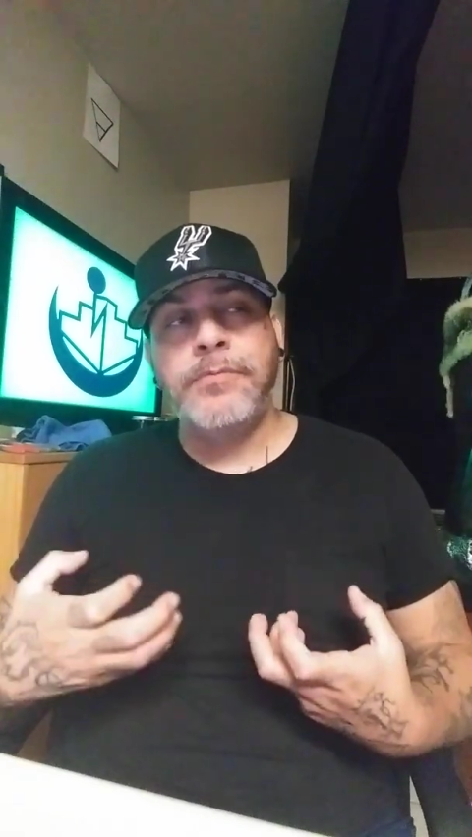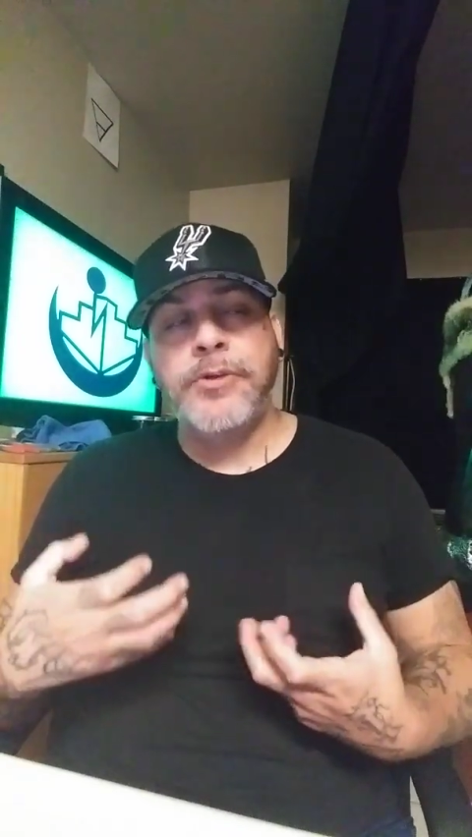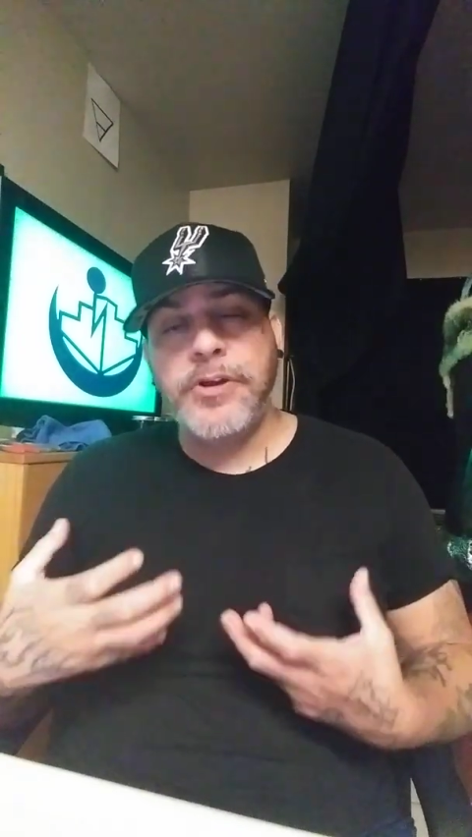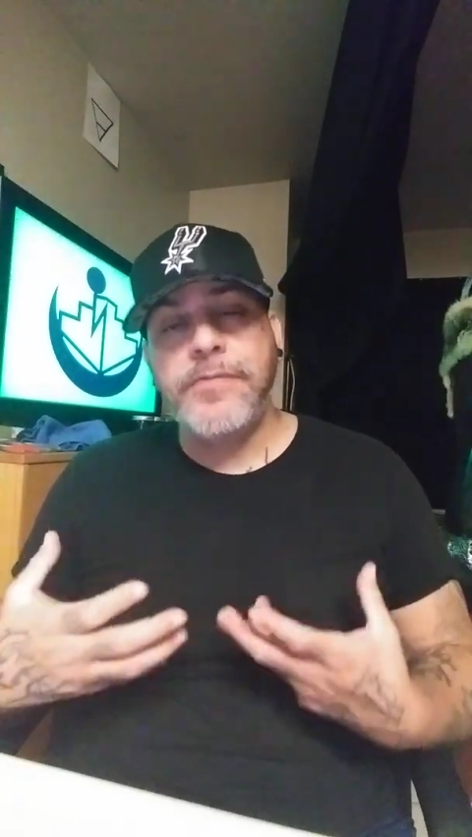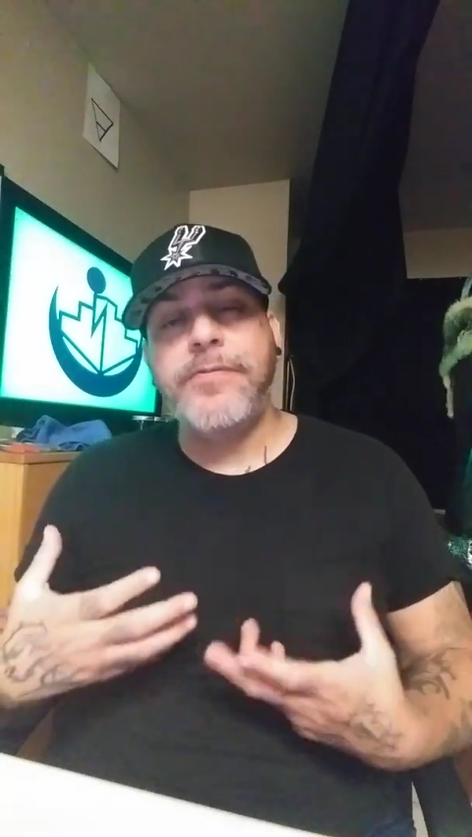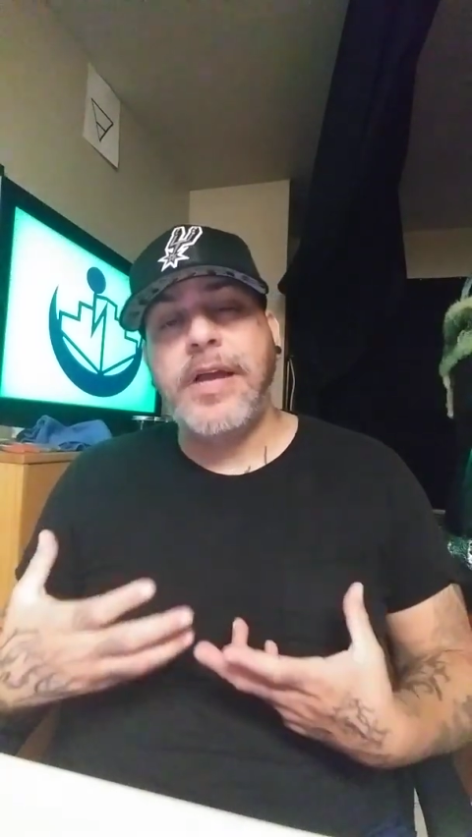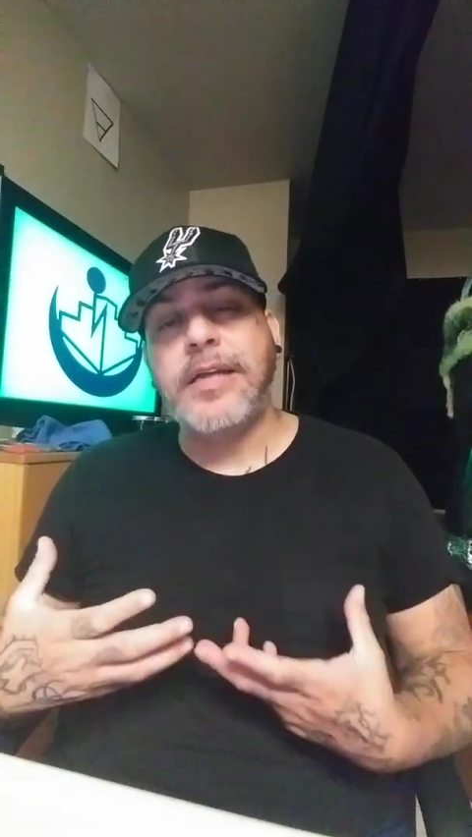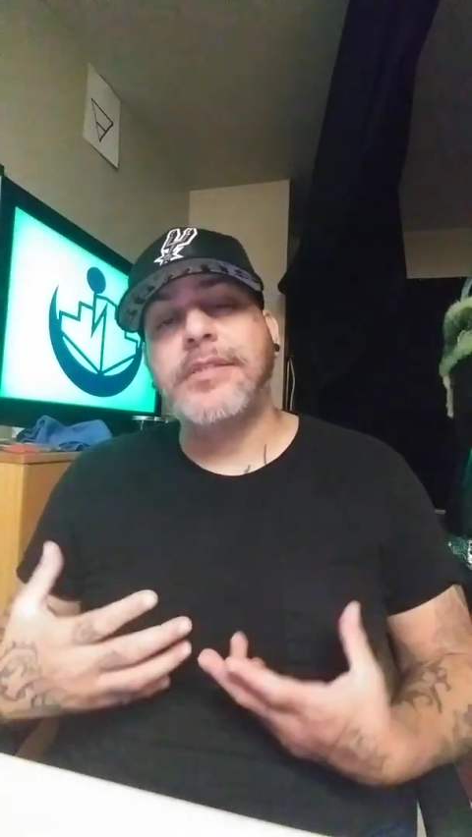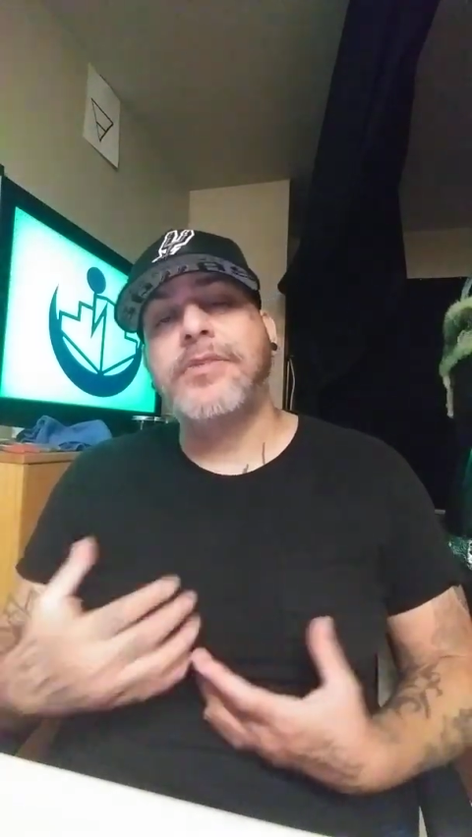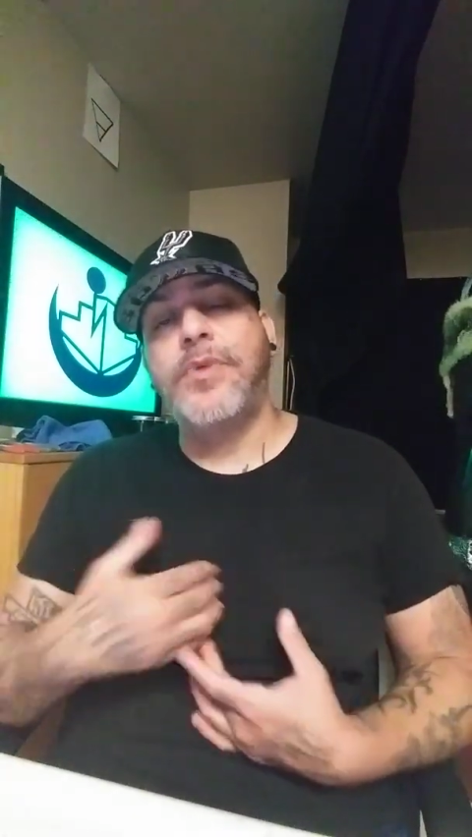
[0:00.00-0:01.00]
good
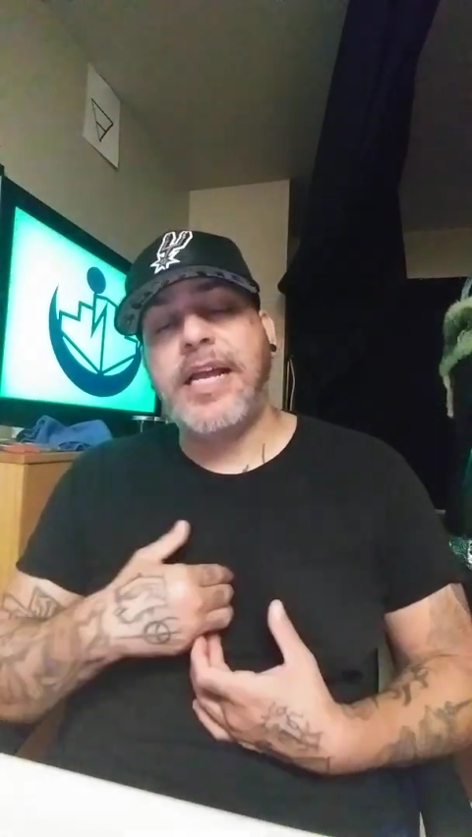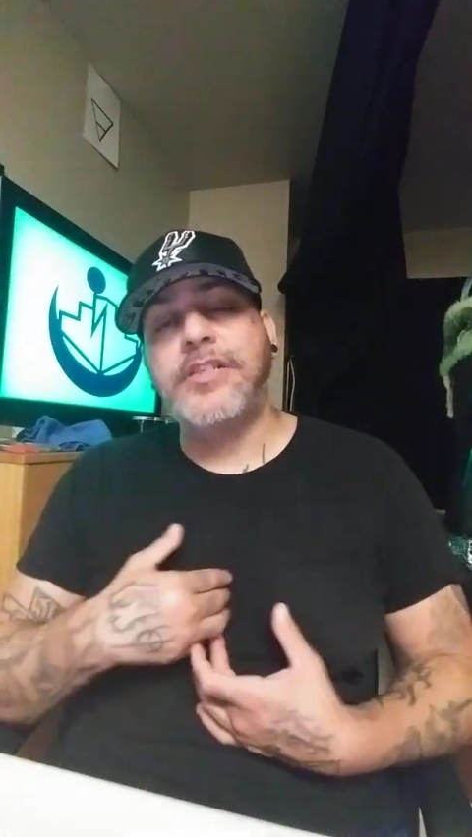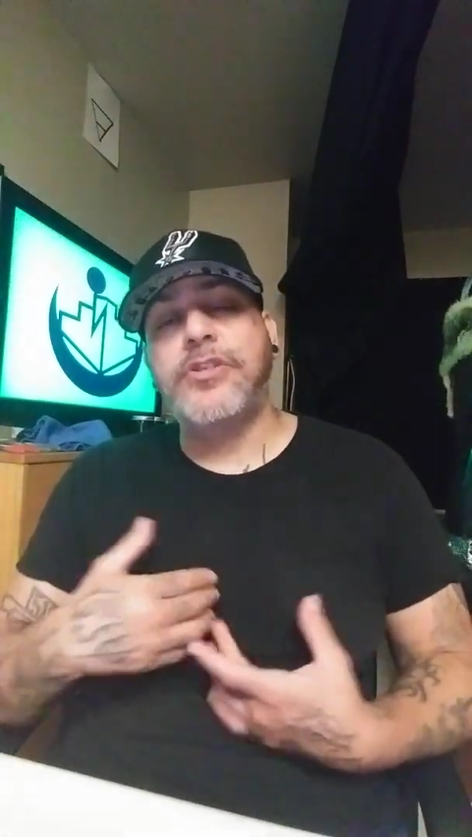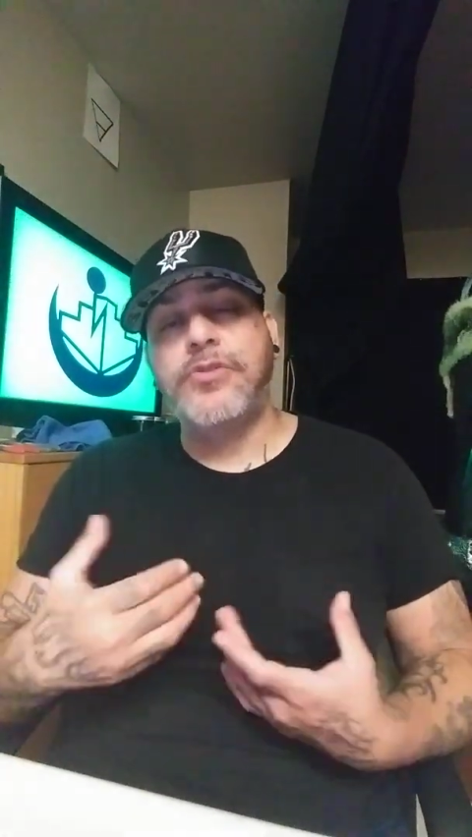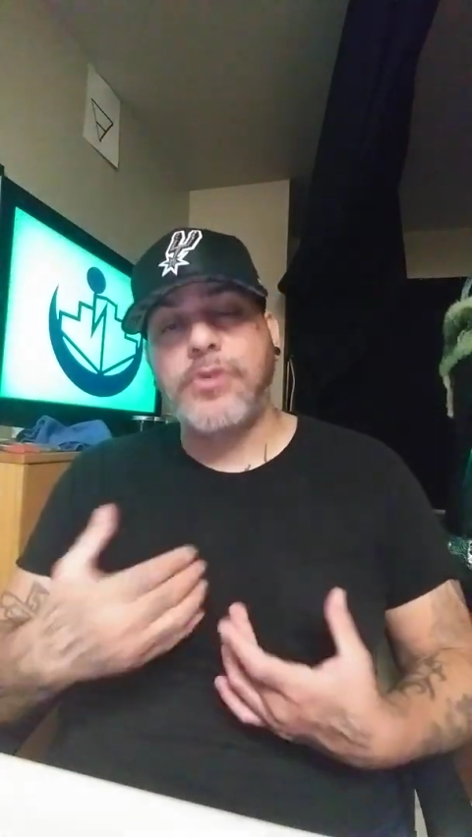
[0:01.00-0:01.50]
effects when I just